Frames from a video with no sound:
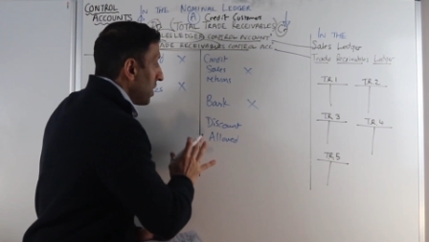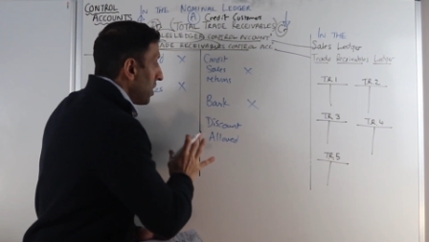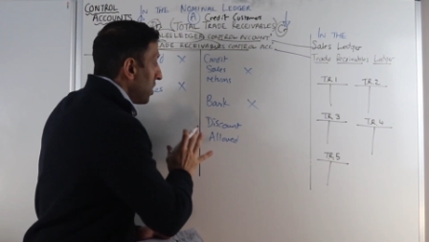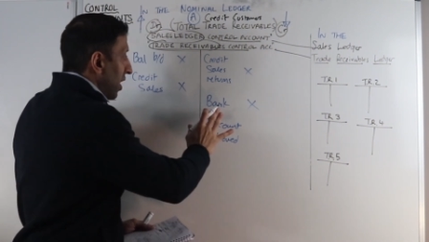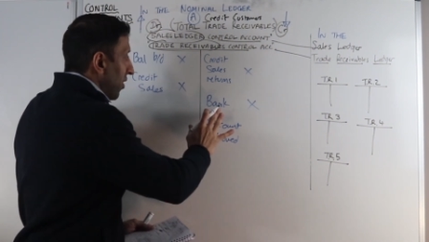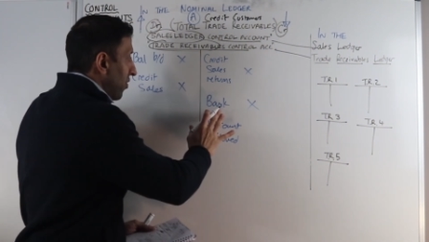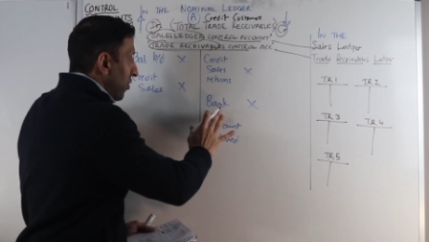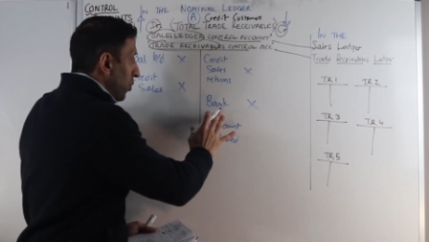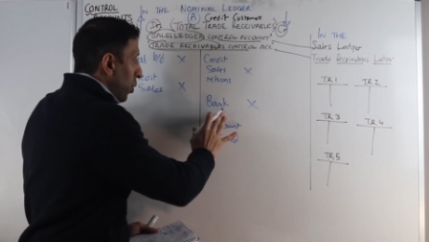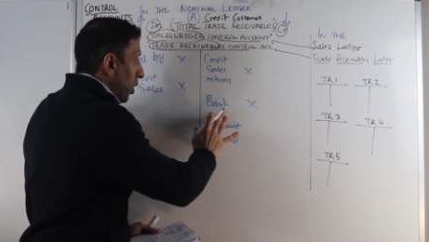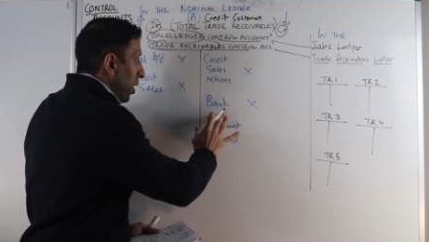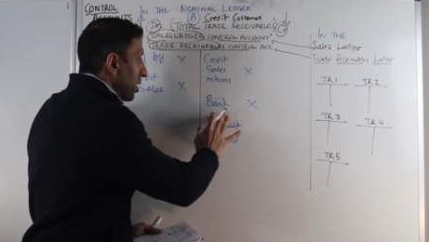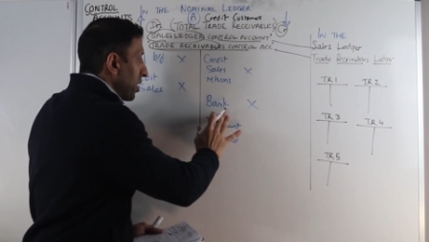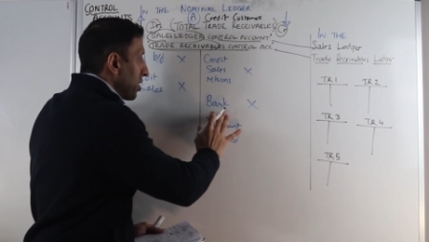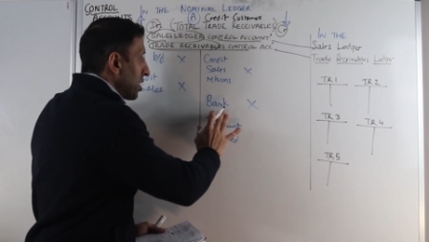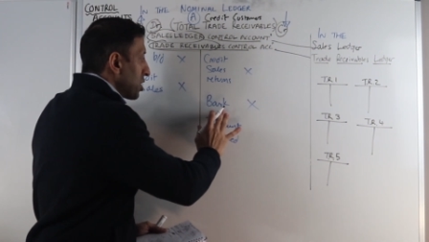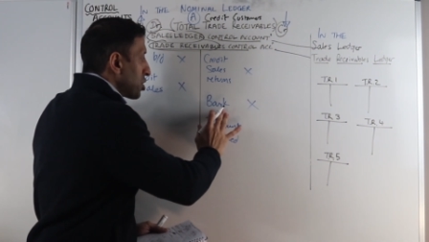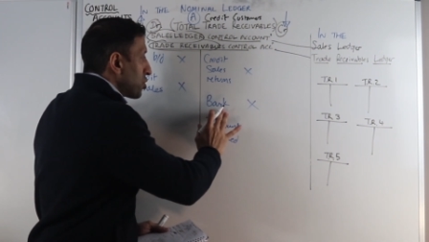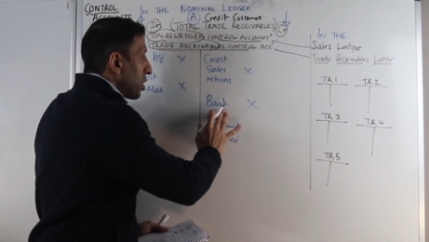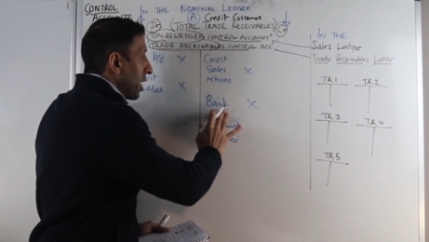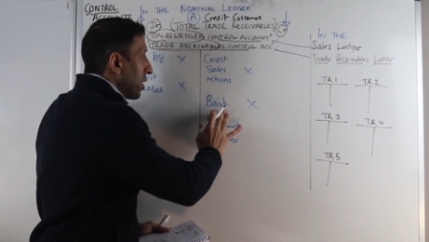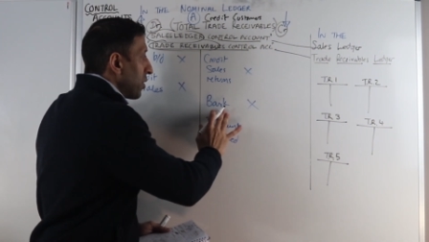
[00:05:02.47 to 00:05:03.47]
if one of
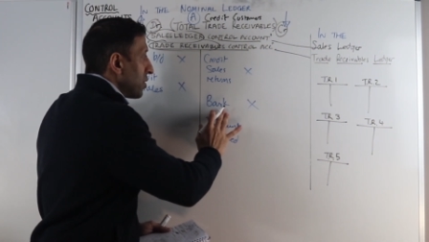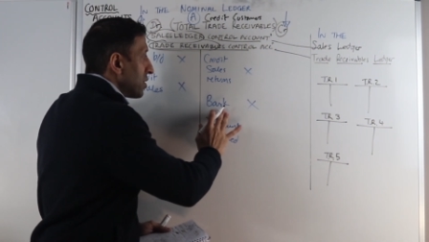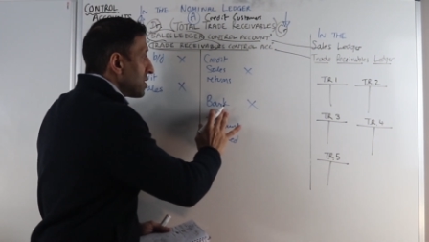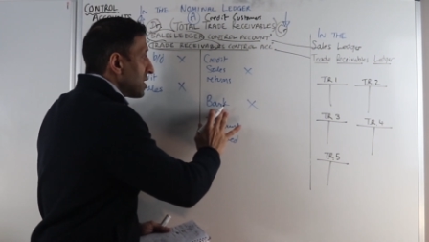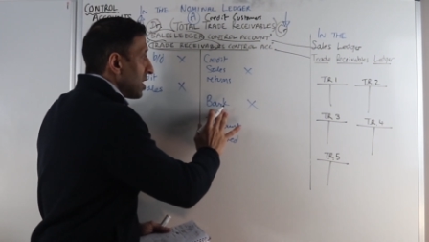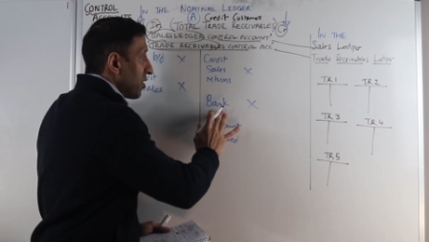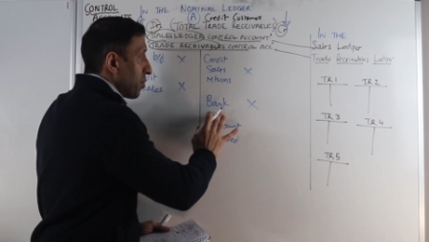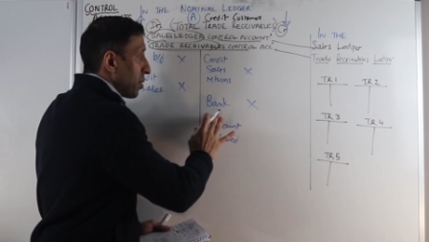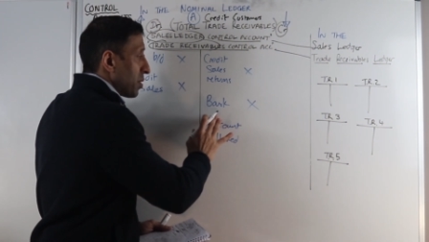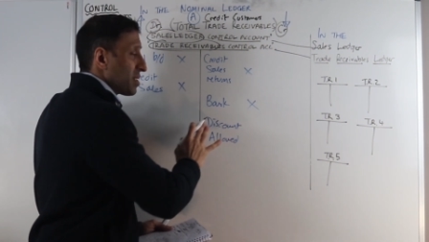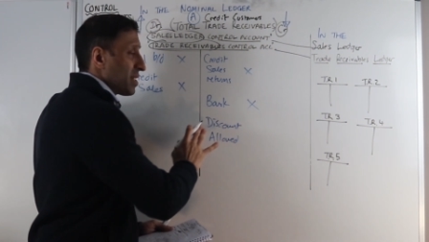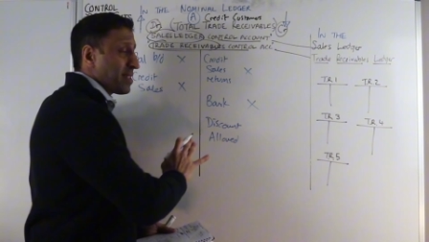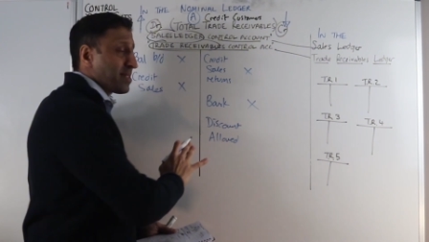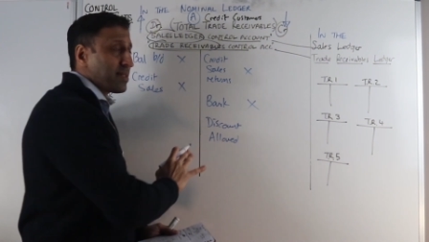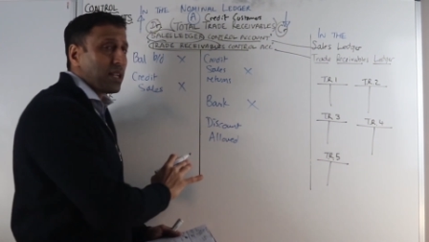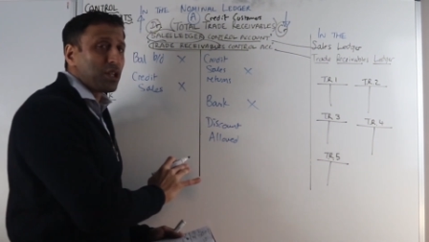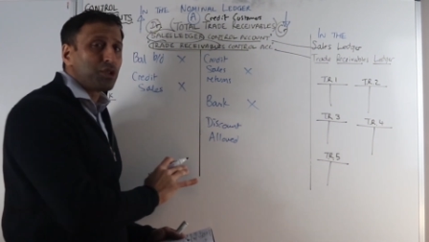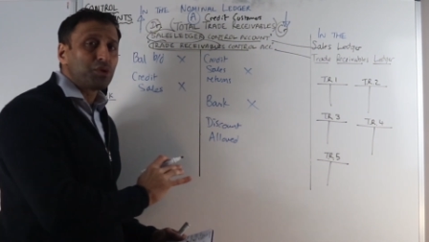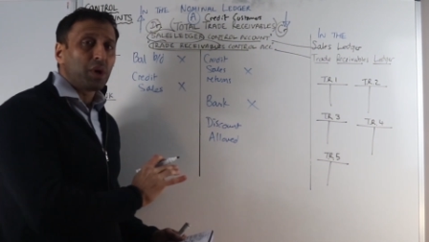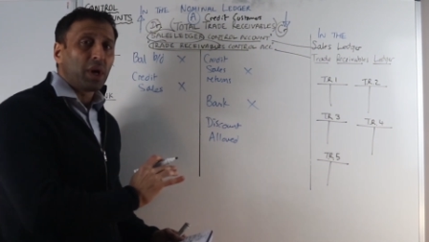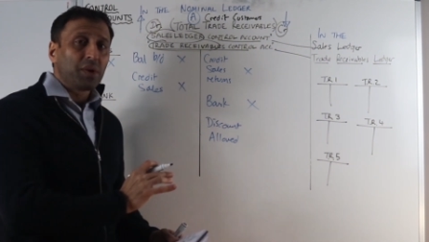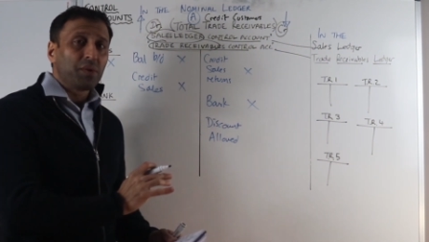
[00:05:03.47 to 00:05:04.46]
the trade receivables, let's
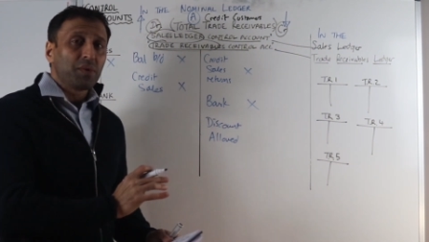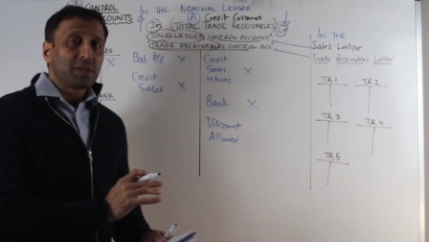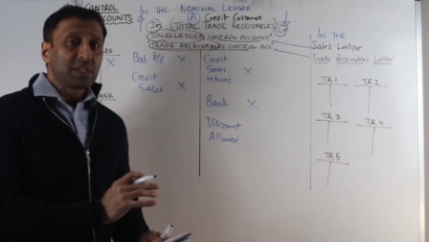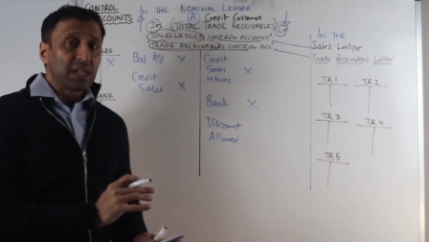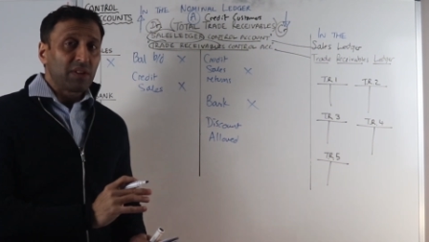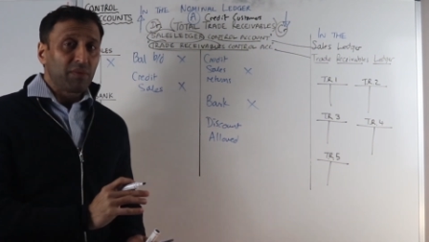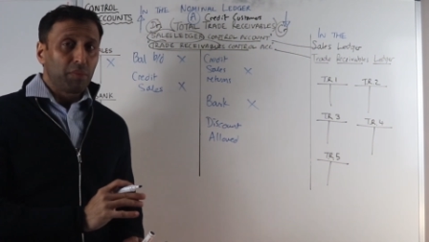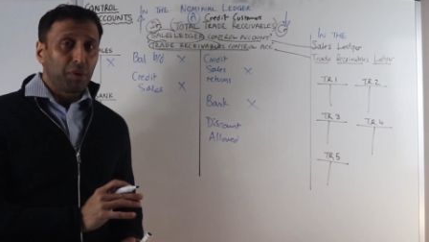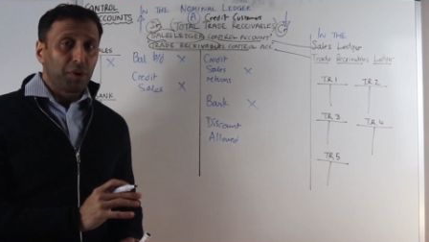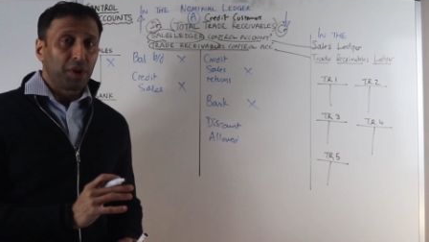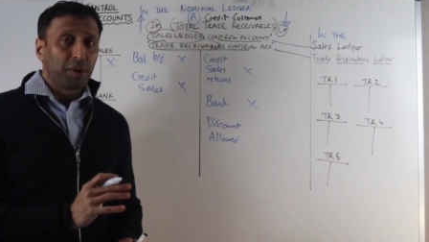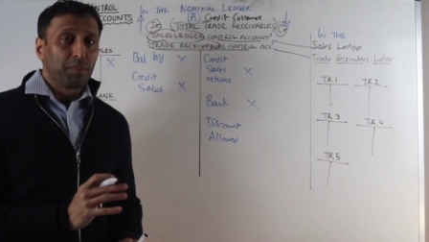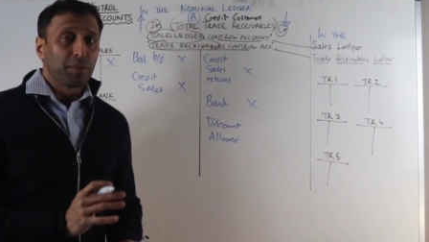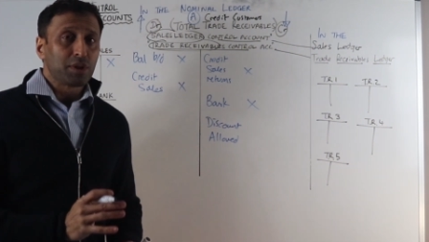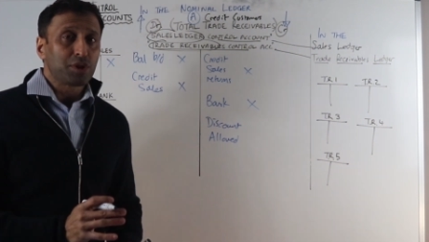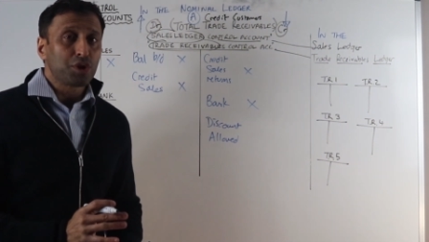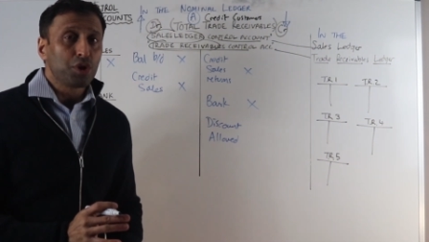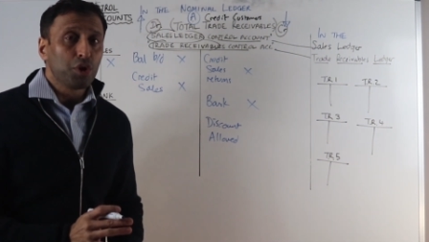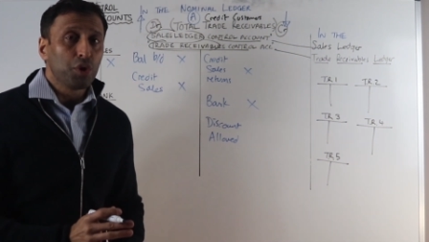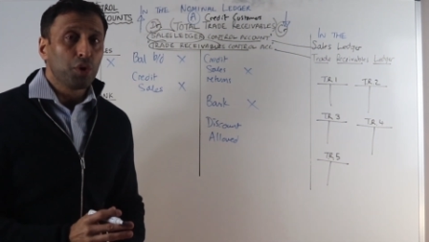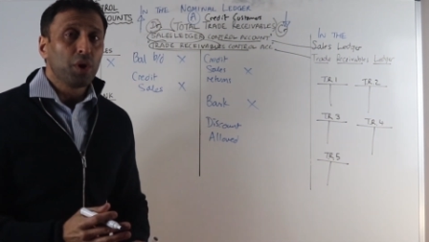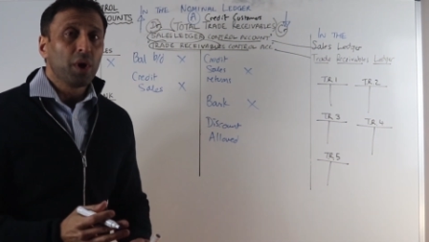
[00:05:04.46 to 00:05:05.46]
say trade receivable number
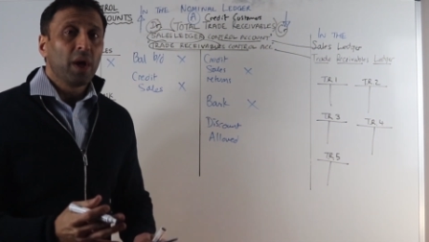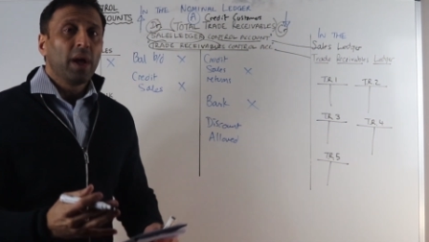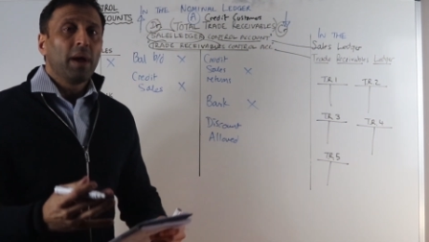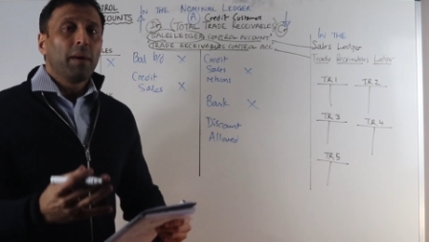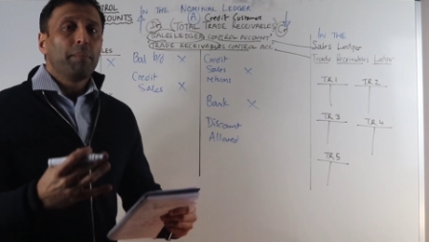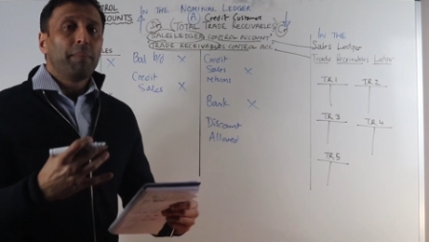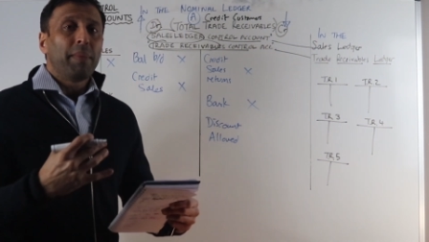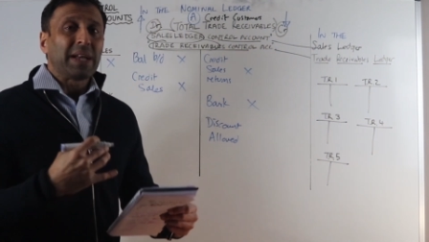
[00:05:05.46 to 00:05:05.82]
2,